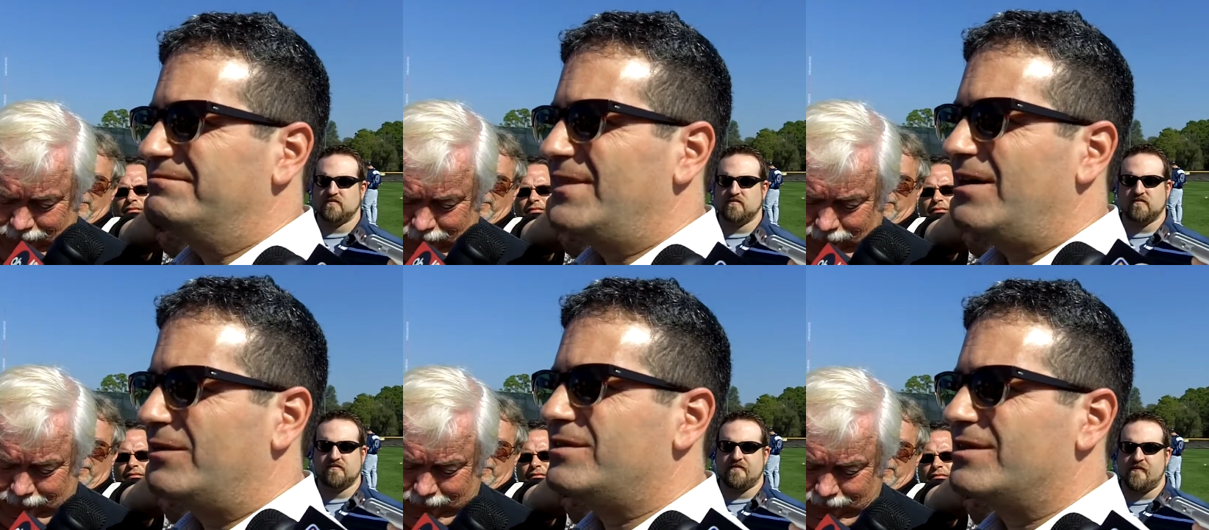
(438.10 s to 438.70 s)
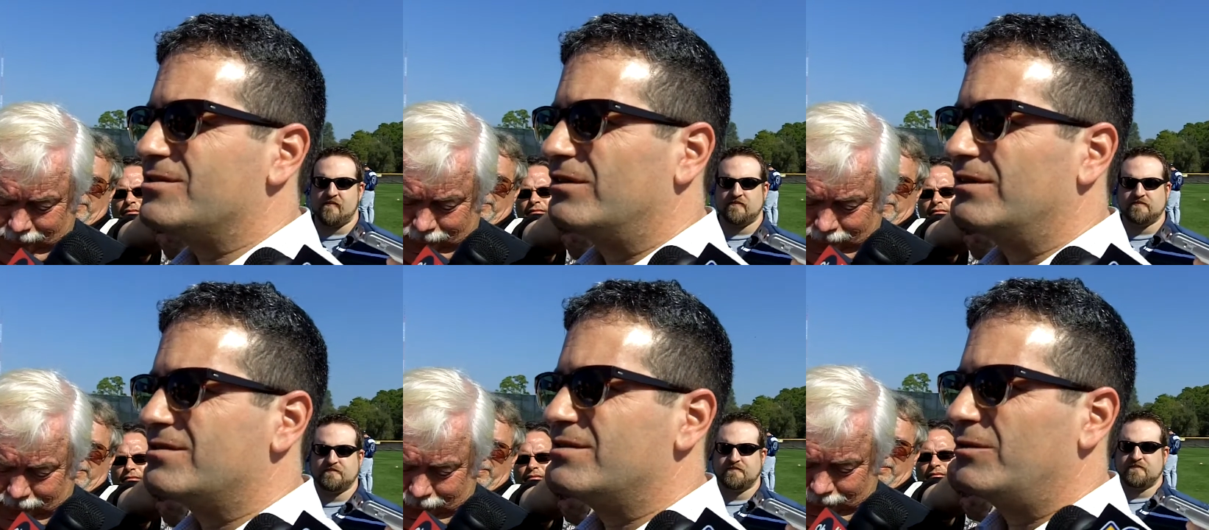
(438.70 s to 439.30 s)
Speaker 1: No, uh, it's it's, a,
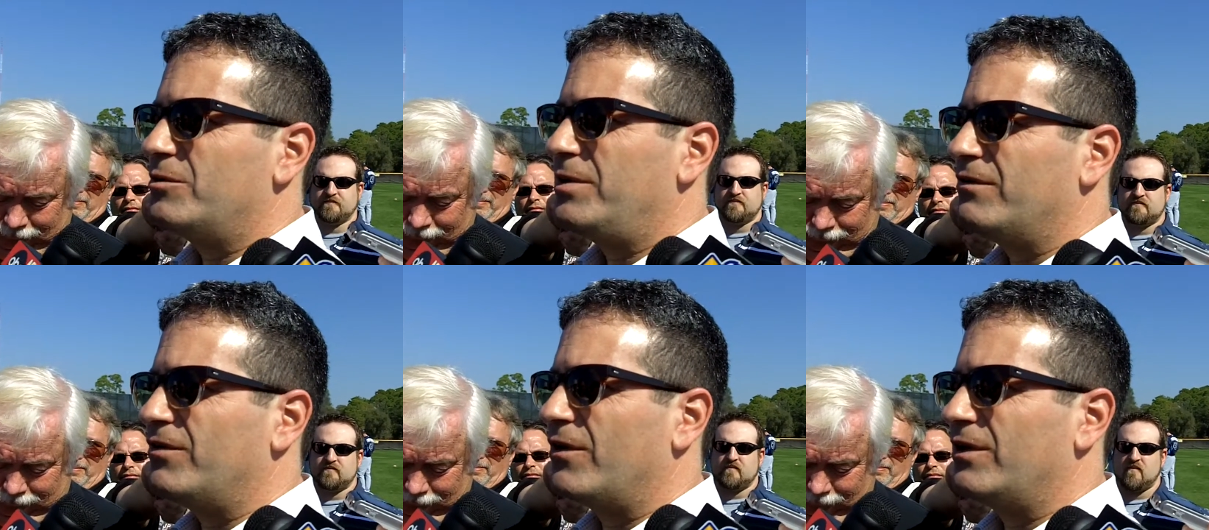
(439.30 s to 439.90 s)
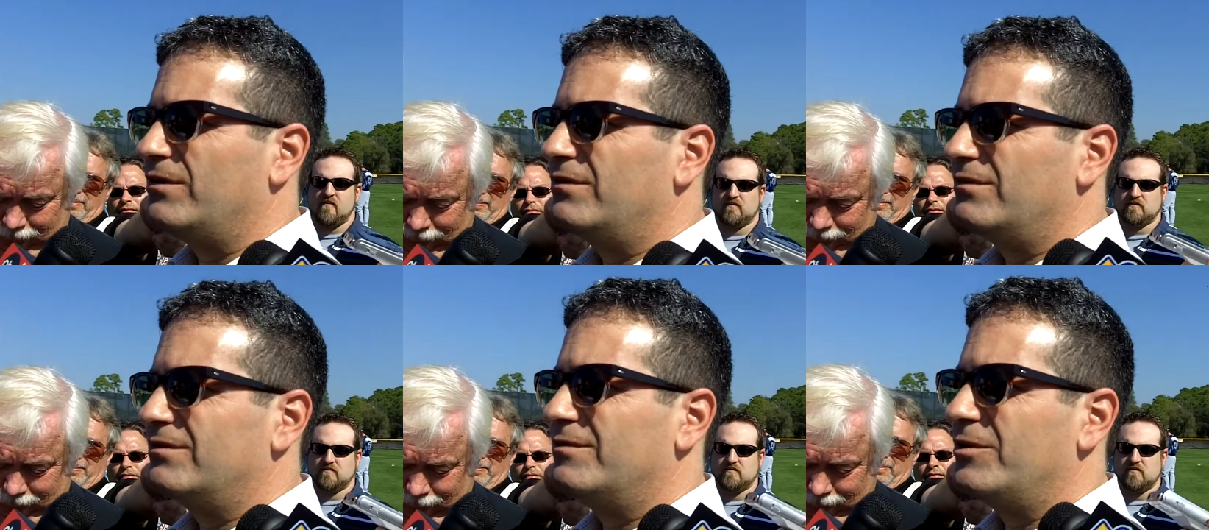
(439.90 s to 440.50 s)
it's it would be a very
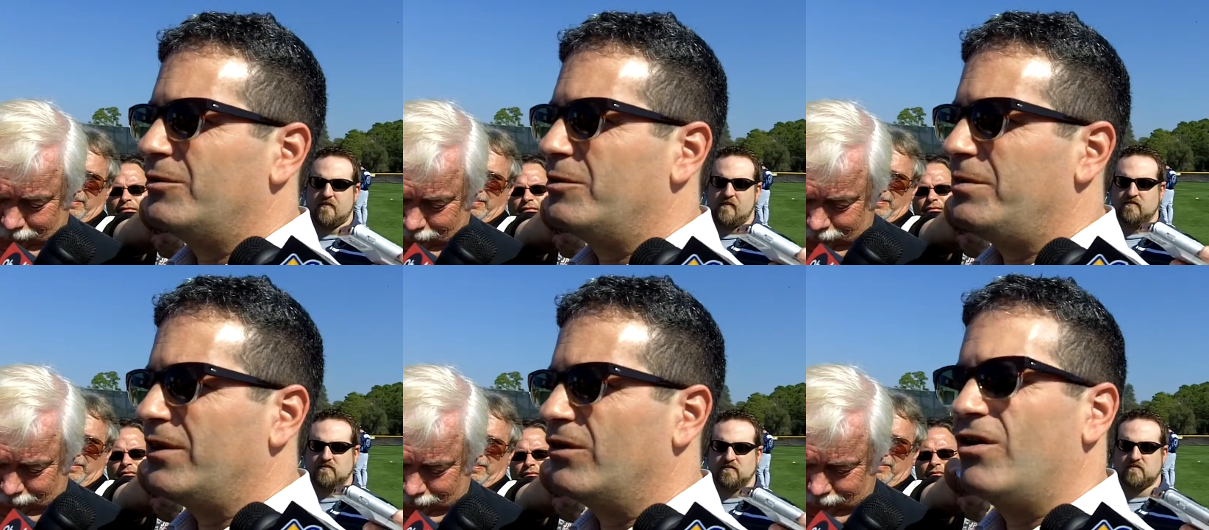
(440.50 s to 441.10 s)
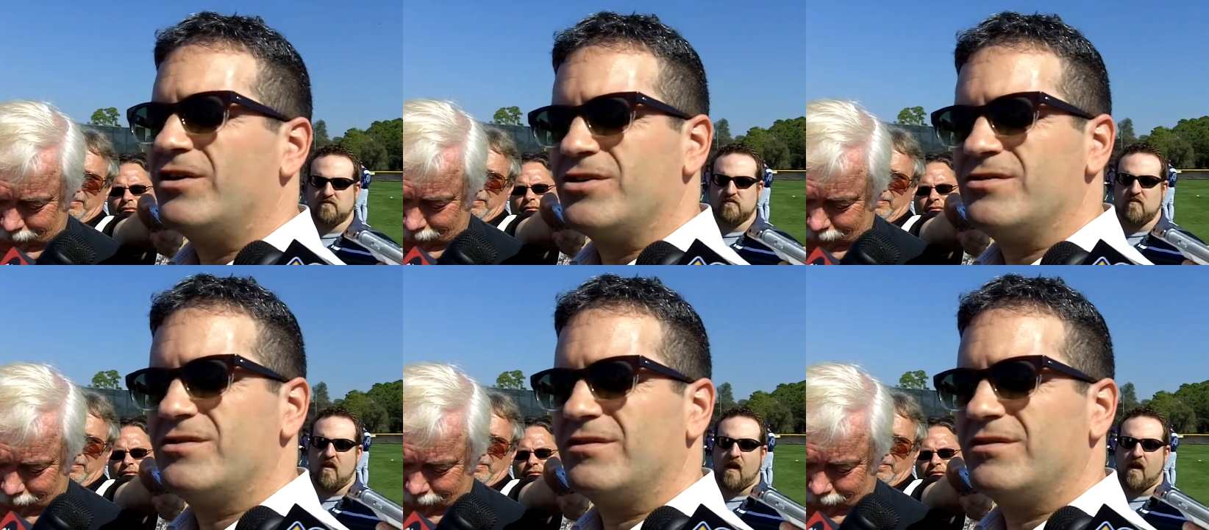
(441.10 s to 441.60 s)
it would be the largest.